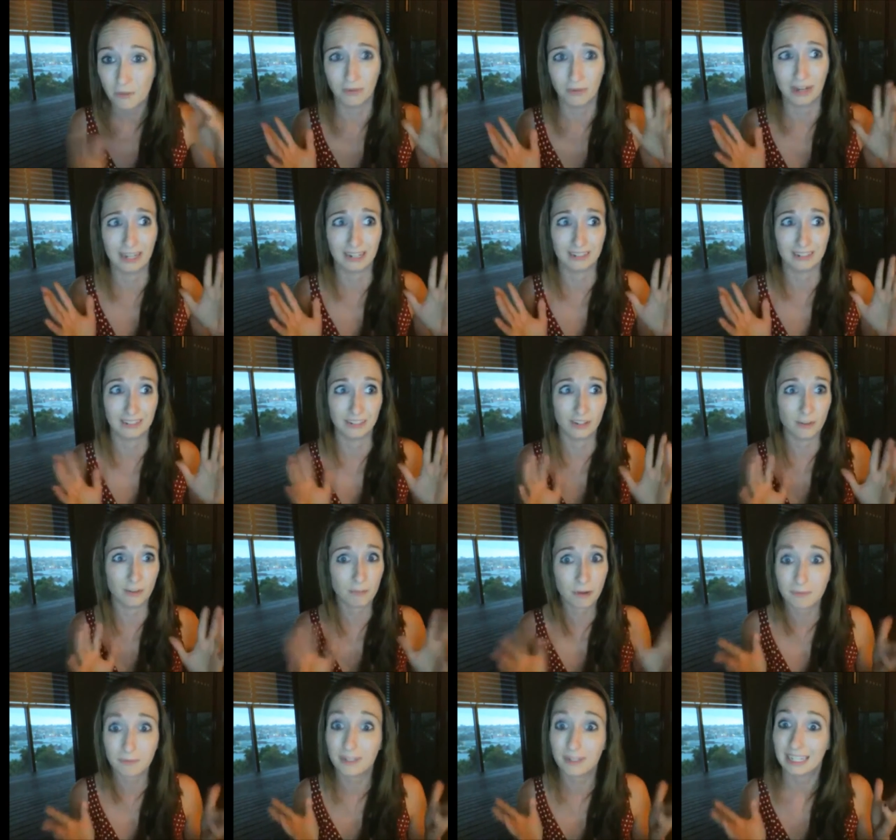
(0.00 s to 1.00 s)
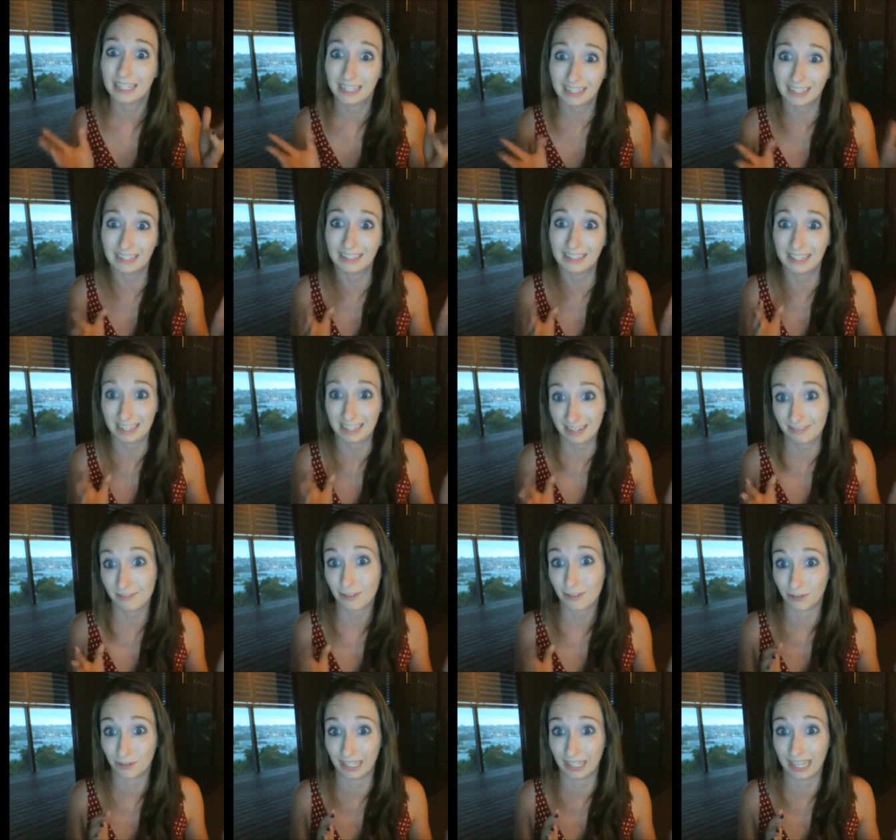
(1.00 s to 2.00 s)
well, you're probably going to
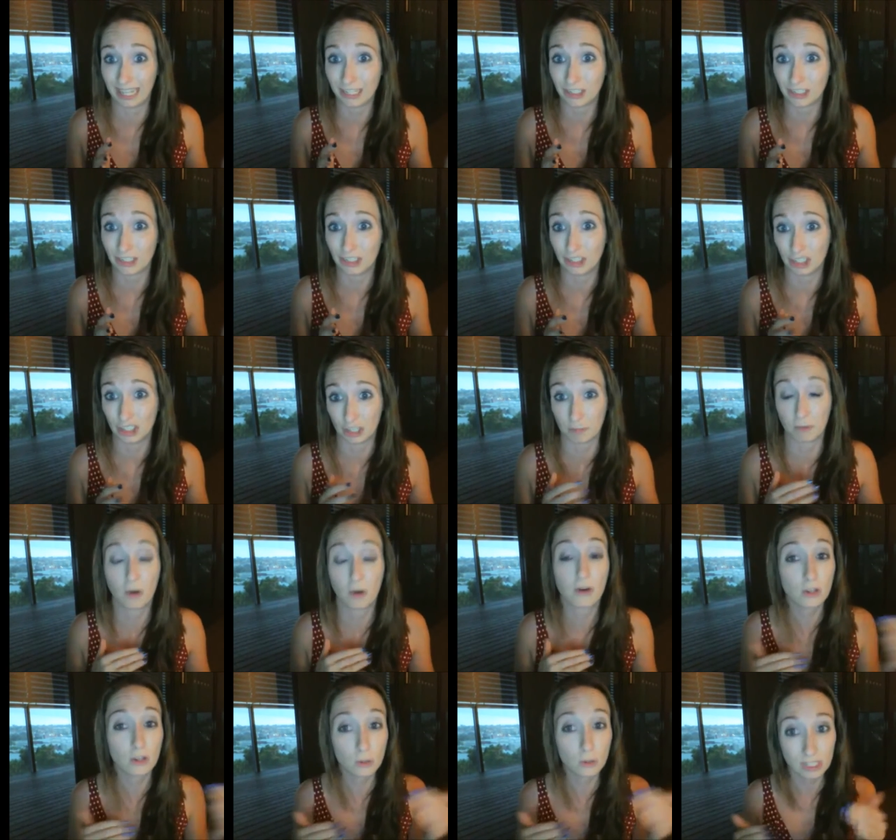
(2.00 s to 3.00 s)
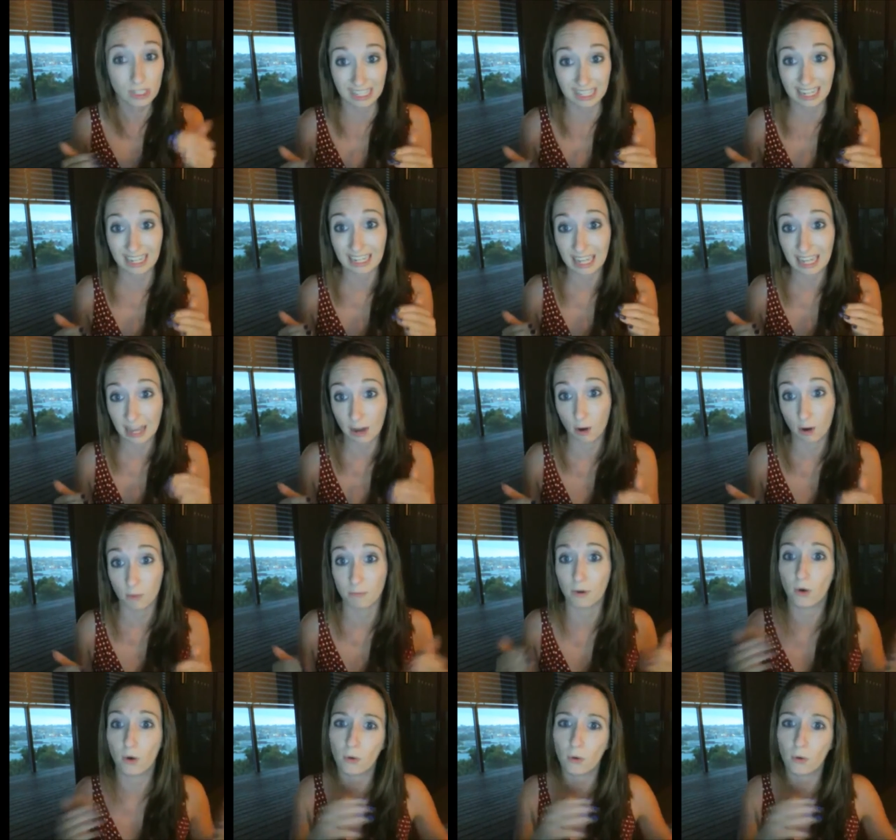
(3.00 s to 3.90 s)
leave the relationship, or you'll seek help,